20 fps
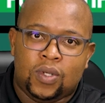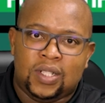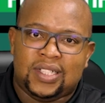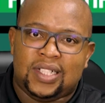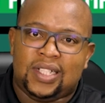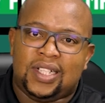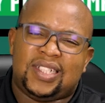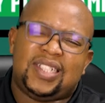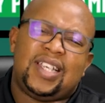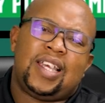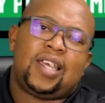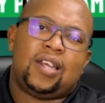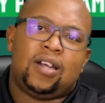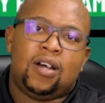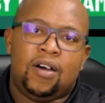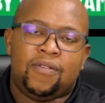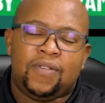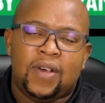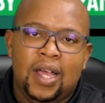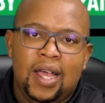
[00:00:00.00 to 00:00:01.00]
was in the second
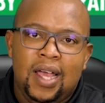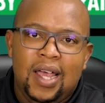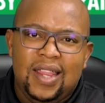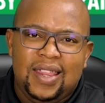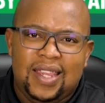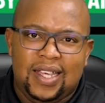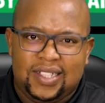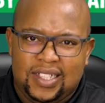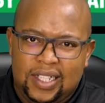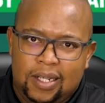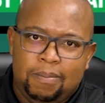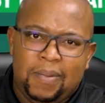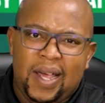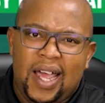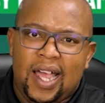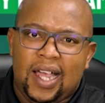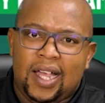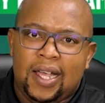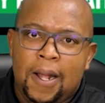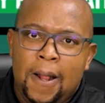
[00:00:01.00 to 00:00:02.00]
half, they sat
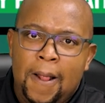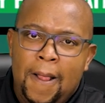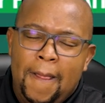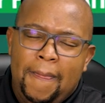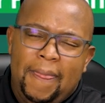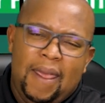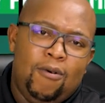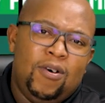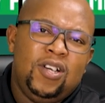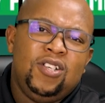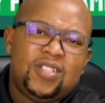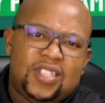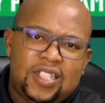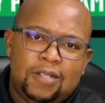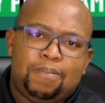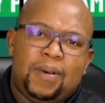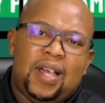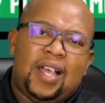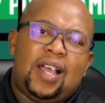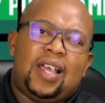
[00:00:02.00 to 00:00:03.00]
back. And when you
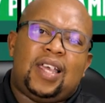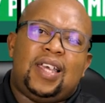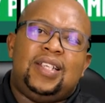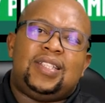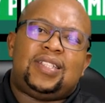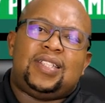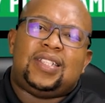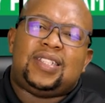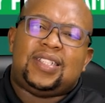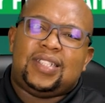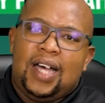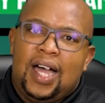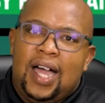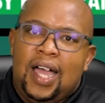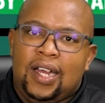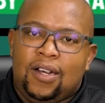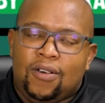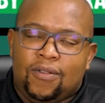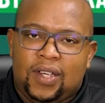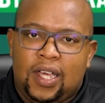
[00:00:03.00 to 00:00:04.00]
sit back against the
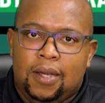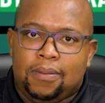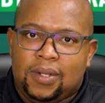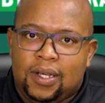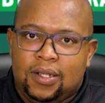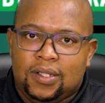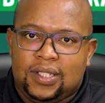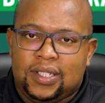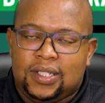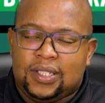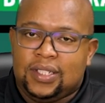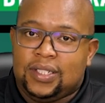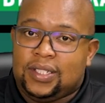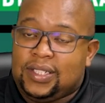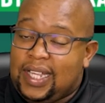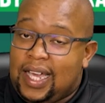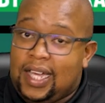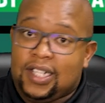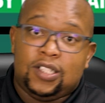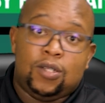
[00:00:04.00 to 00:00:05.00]
side of Cape Town City's
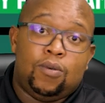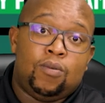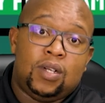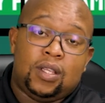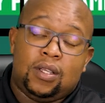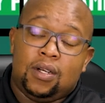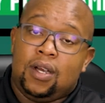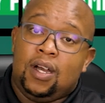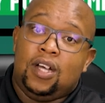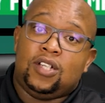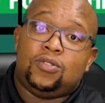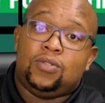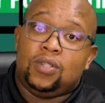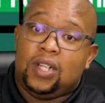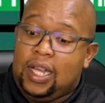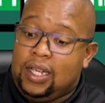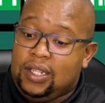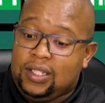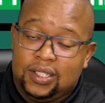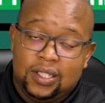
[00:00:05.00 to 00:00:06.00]
stature with regards to
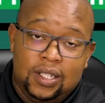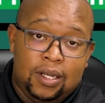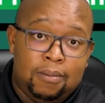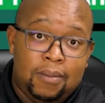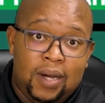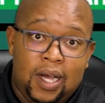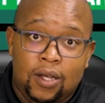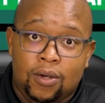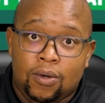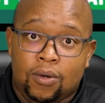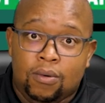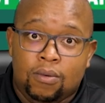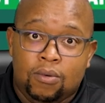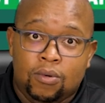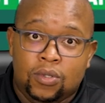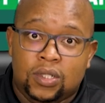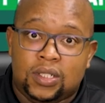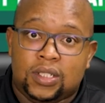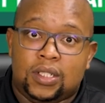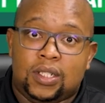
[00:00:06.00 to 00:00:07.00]
Kainsila Mayo,
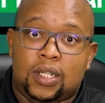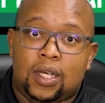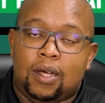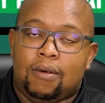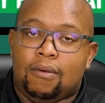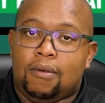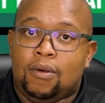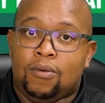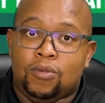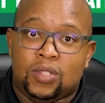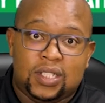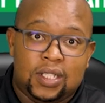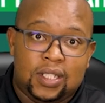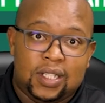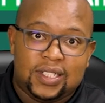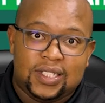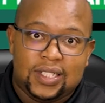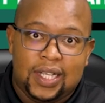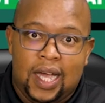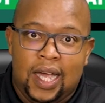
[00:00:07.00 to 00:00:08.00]
who's in
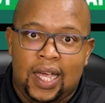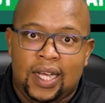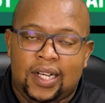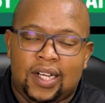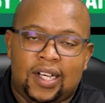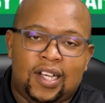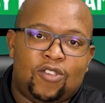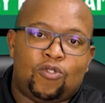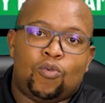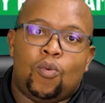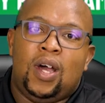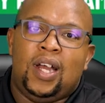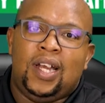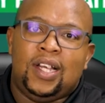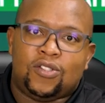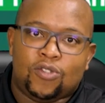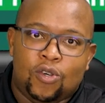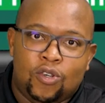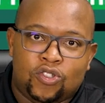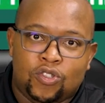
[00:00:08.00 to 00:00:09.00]
the side, and as well
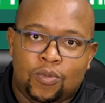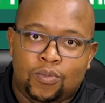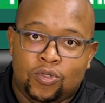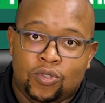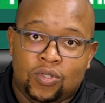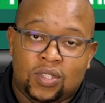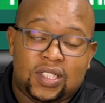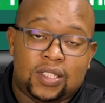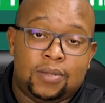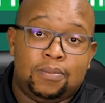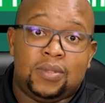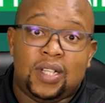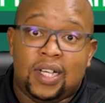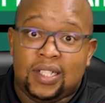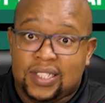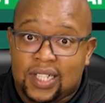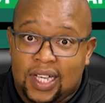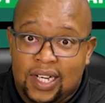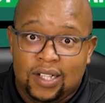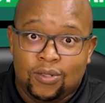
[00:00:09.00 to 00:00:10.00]
as Awesome Dudisim
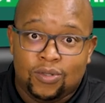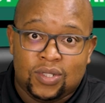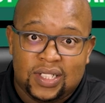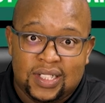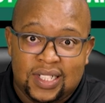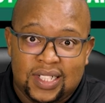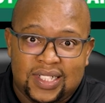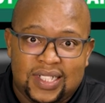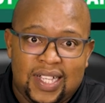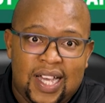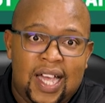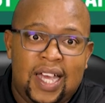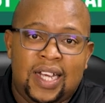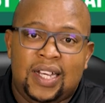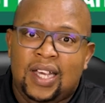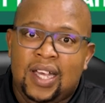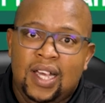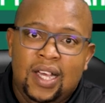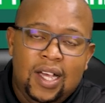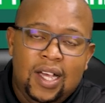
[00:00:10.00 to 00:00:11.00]
Danzane, who's in the side,